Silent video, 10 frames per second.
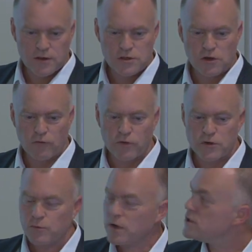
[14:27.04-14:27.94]
So
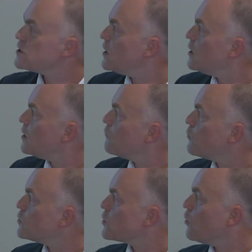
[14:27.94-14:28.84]
first we see in the
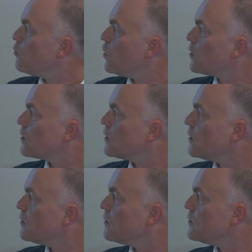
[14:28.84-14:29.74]
first code block
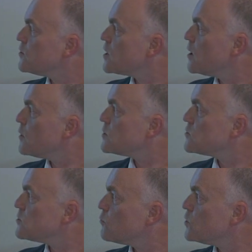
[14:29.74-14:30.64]
the same
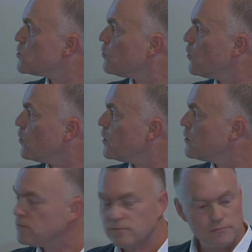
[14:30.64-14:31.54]
as we saw
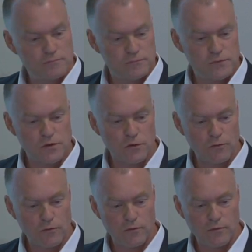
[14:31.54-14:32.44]
earlier.
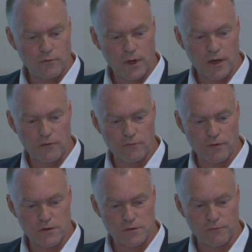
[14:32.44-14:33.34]
So we have
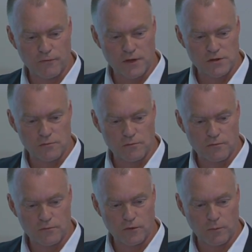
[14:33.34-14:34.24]
some facts, some
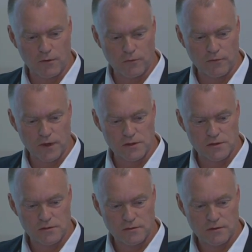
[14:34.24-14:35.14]
top-level
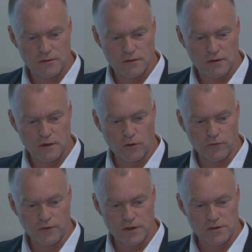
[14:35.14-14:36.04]
facts and
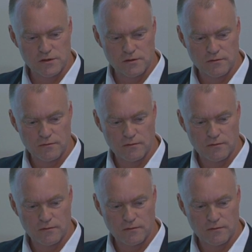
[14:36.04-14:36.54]
contexts.